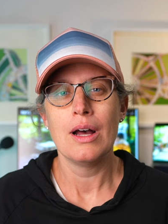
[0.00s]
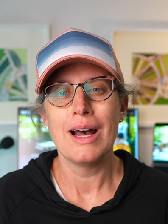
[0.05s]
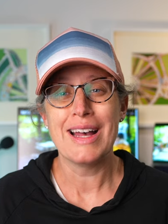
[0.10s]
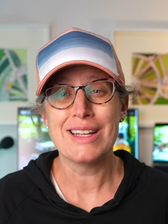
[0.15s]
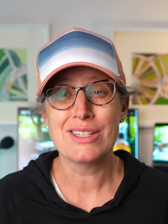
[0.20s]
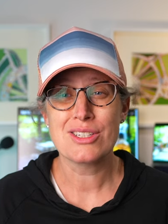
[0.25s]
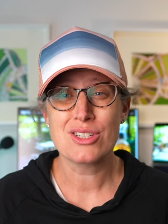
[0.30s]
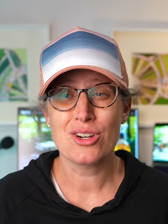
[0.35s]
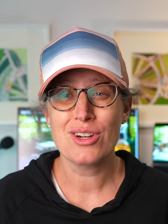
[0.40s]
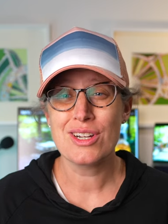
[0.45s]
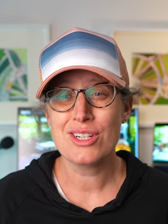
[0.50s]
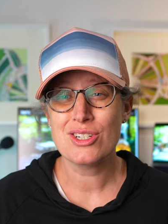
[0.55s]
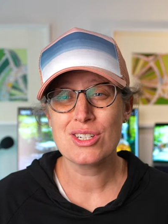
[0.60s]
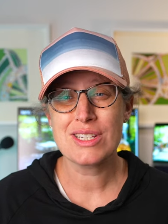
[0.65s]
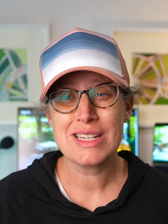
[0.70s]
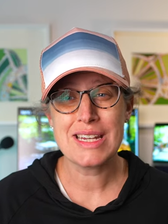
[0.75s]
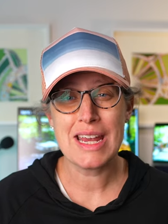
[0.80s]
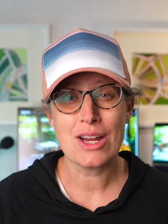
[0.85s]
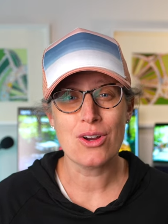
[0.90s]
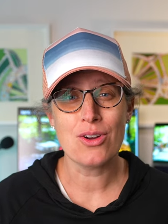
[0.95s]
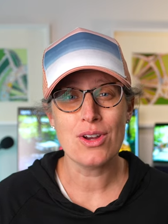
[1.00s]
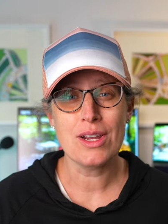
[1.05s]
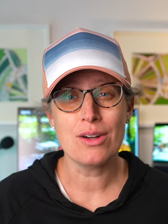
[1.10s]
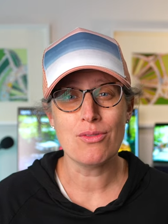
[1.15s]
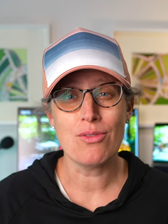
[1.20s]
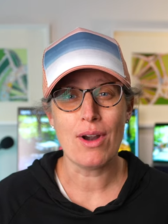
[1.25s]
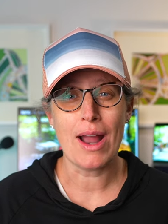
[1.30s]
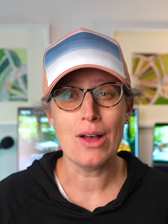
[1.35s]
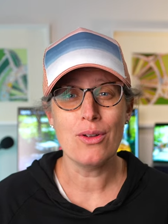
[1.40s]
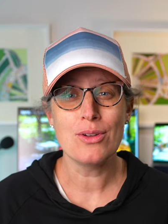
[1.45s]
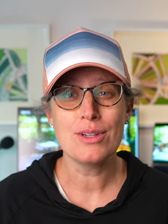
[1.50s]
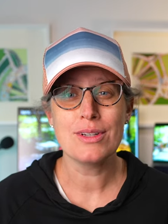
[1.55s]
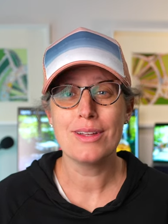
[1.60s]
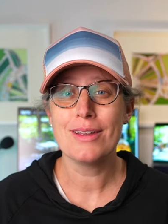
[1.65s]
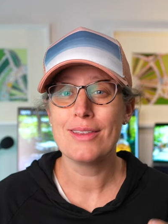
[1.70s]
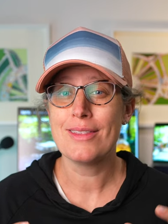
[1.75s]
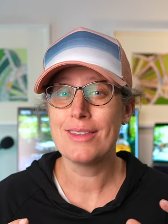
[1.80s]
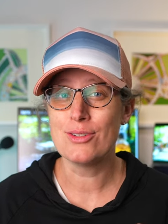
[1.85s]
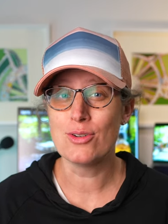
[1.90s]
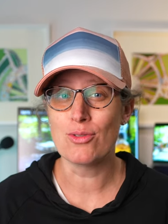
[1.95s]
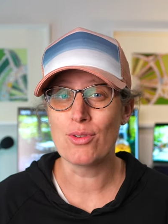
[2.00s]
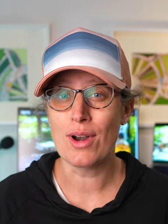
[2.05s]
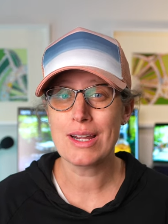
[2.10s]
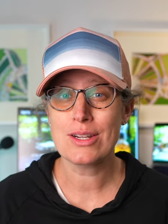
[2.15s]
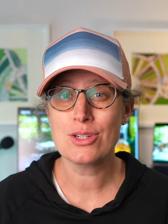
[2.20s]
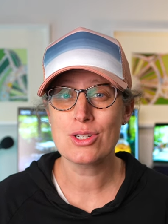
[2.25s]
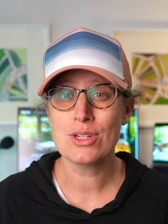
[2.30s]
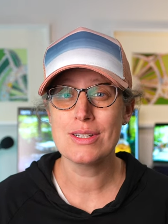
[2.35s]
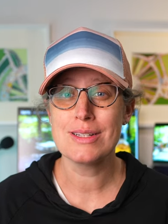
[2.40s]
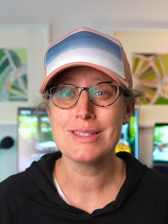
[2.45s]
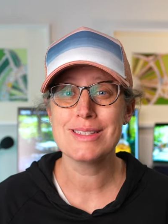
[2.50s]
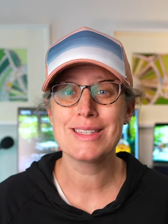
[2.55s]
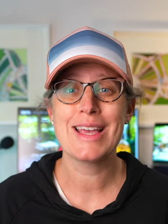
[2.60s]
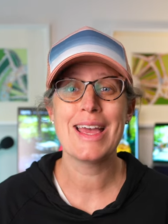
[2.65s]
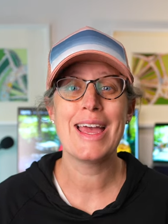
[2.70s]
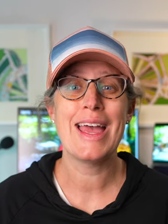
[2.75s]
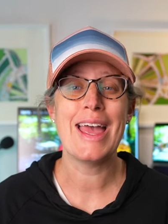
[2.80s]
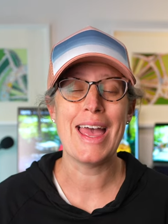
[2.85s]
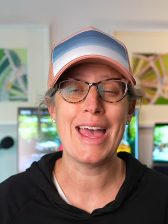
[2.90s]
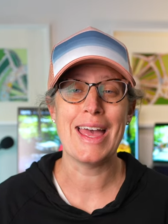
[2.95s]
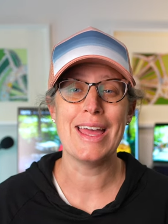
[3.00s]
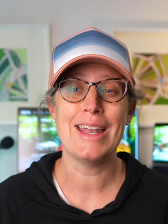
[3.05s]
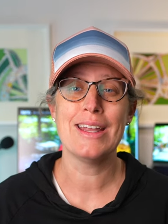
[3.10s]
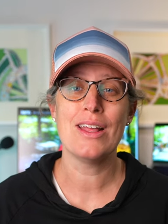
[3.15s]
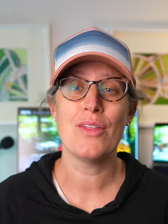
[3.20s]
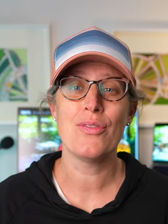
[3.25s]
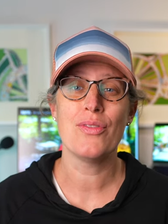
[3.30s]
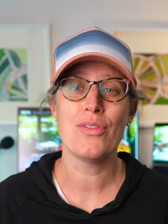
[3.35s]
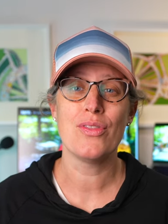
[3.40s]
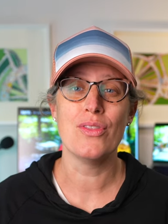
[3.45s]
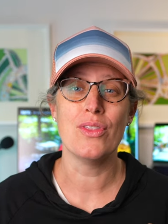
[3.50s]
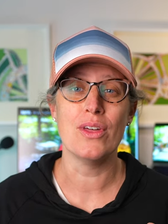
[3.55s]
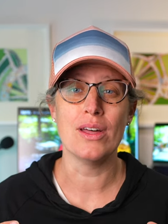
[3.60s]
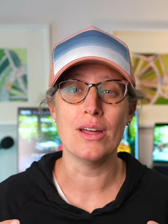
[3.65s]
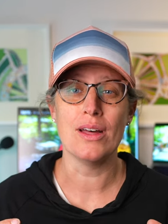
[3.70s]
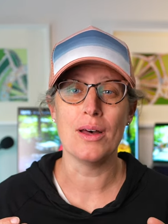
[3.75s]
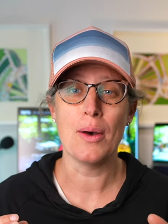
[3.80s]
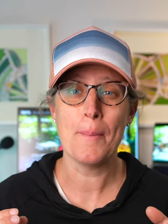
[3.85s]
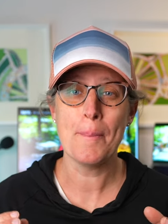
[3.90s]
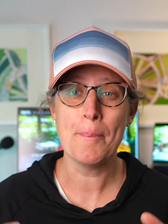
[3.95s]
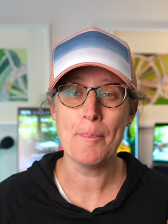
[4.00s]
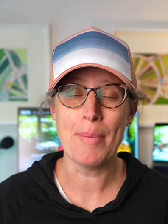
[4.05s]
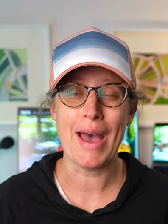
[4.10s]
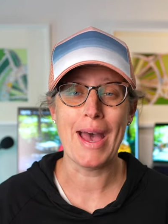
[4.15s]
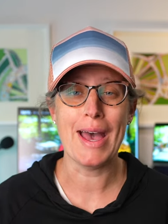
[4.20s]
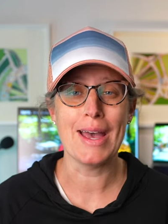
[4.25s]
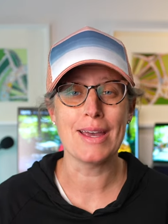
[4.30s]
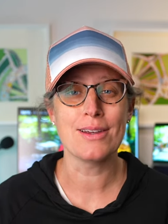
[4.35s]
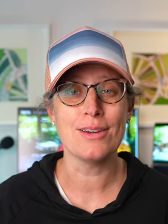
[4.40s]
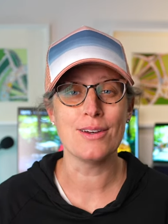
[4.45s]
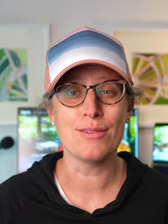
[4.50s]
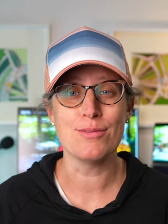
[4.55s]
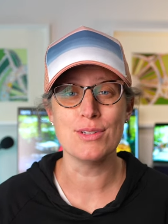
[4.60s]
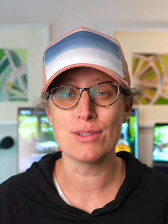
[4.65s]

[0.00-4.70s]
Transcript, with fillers: I started just carrying around the directions and the bag of